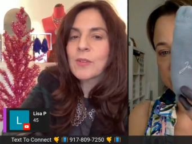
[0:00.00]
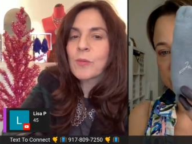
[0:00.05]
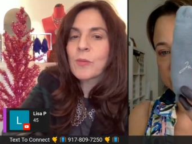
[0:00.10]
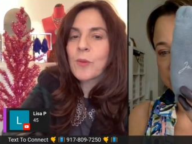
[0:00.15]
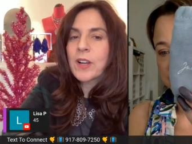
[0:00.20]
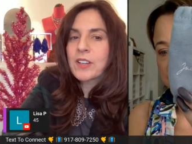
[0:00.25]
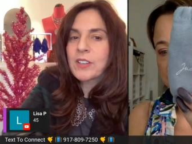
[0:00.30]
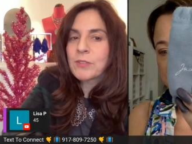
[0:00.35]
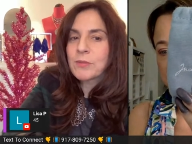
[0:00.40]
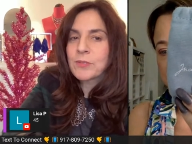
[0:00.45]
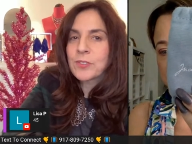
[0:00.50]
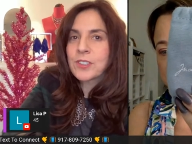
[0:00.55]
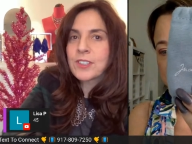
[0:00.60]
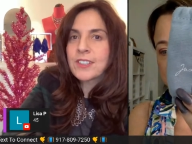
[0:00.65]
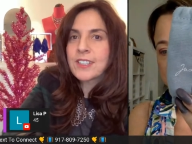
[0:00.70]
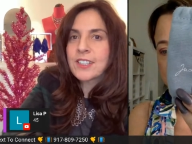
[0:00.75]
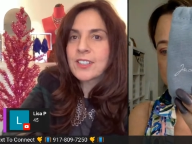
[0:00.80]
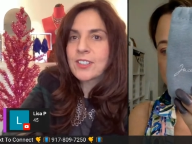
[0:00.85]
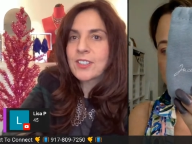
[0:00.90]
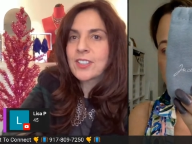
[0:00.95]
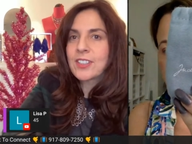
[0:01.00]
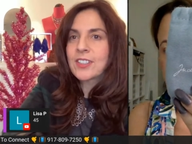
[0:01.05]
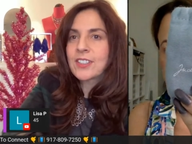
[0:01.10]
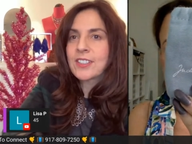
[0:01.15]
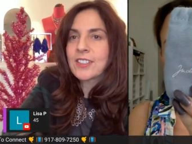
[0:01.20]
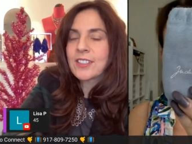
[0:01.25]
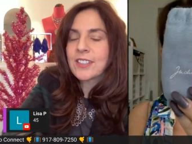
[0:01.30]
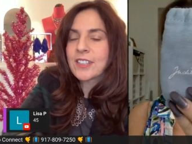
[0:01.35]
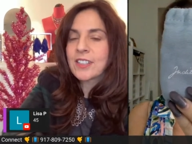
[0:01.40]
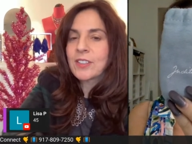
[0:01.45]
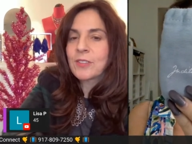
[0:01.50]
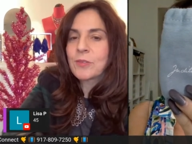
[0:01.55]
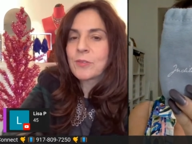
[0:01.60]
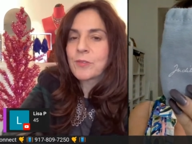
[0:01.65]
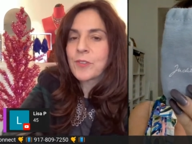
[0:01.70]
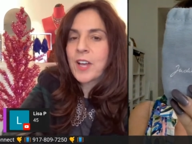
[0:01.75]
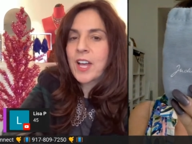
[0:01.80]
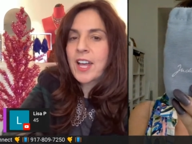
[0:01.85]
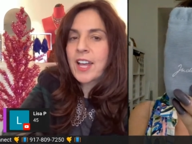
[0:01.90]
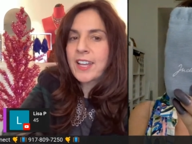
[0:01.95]
a wonderful little little
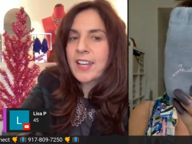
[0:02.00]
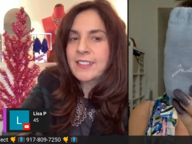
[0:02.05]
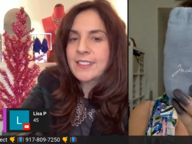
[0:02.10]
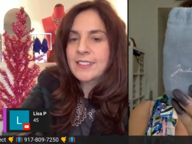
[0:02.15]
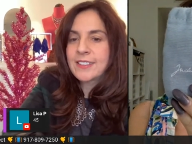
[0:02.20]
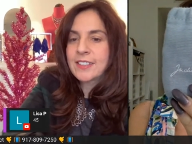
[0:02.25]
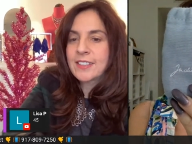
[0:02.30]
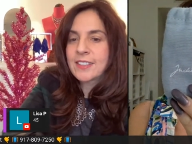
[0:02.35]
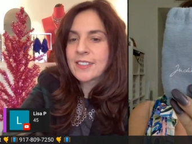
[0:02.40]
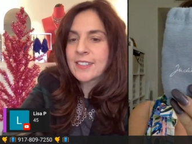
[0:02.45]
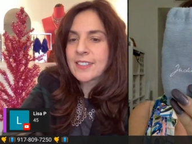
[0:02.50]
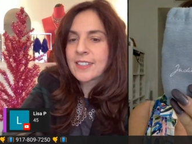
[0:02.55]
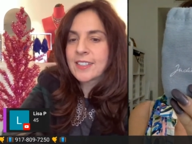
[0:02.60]
fun